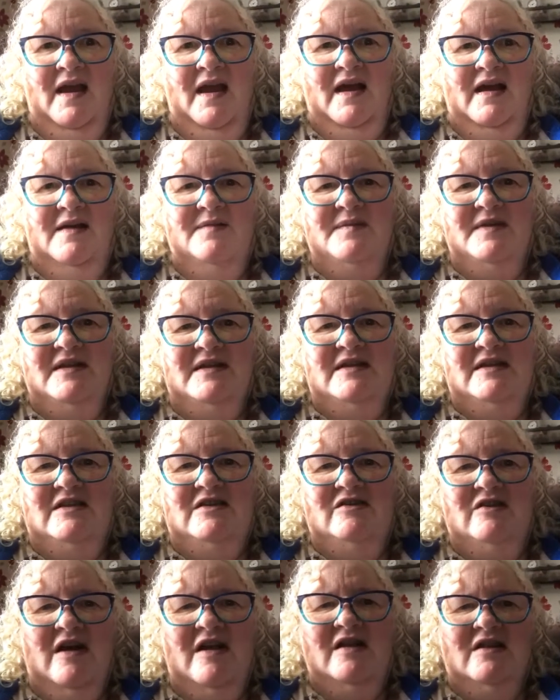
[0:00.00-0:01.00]
I mean
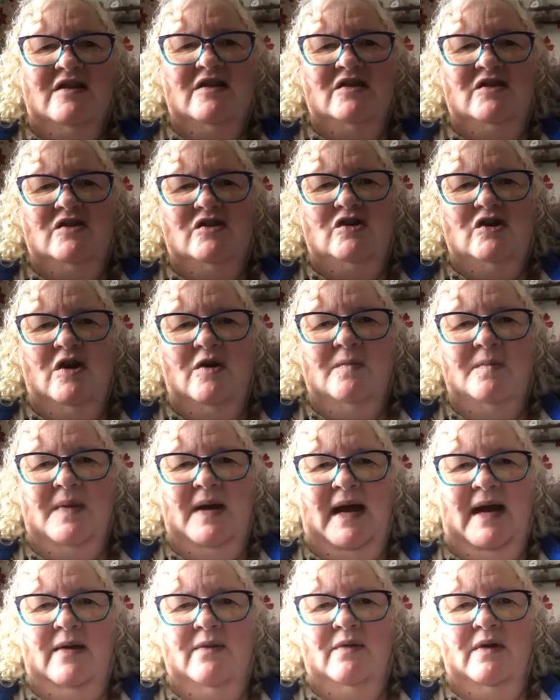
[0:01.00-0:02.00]
strength, strong
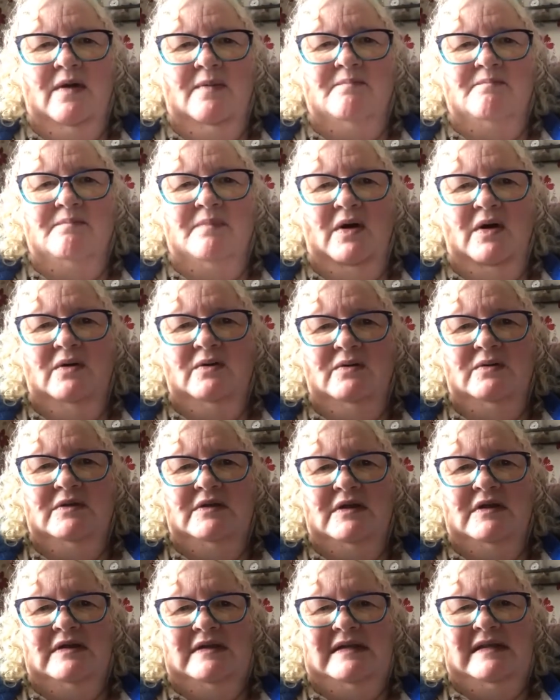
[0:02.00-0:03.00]
power,
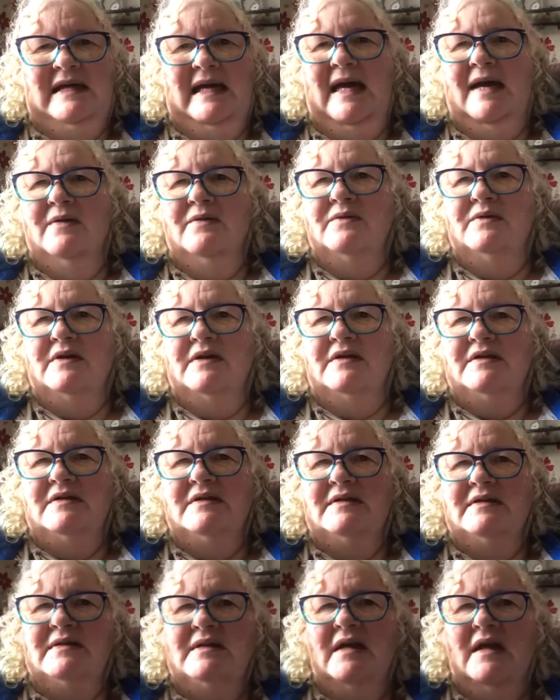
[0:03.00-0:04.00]
boldness,
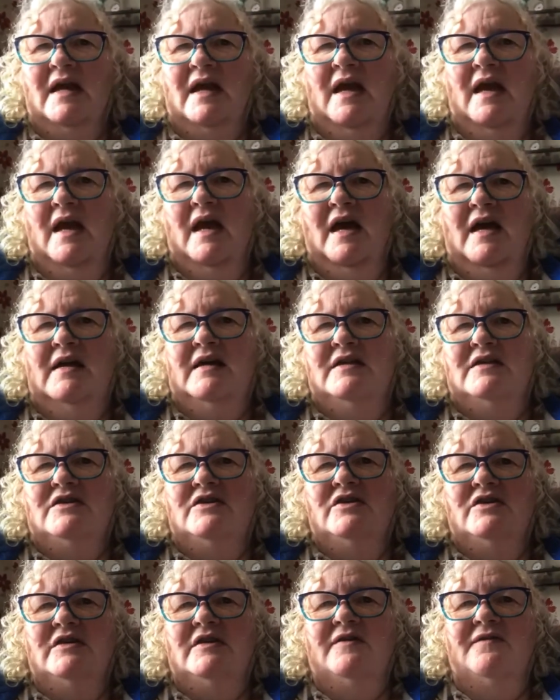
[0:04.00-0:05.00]
loudness. And it's
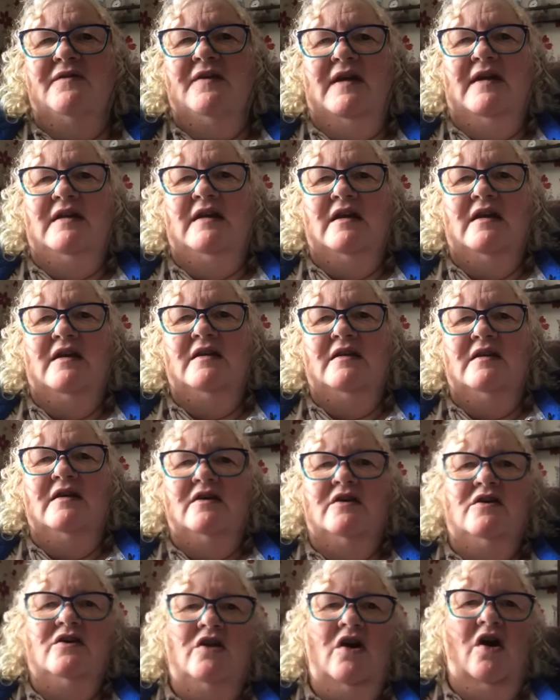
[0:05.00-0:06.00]
just the fact
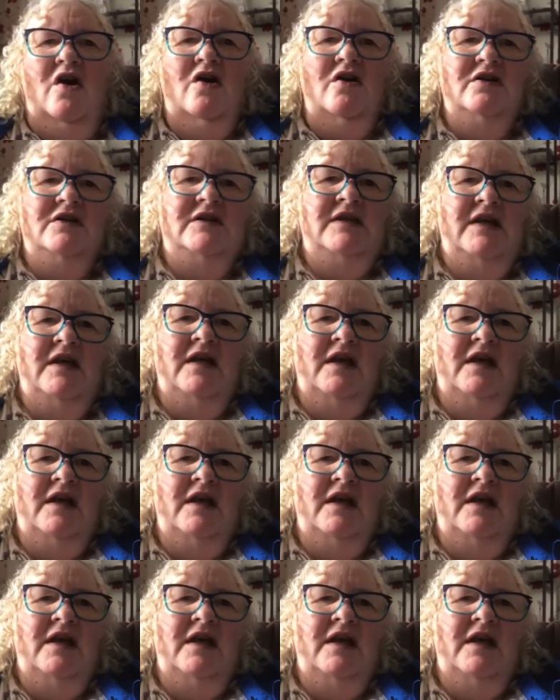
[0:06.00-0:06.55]
that God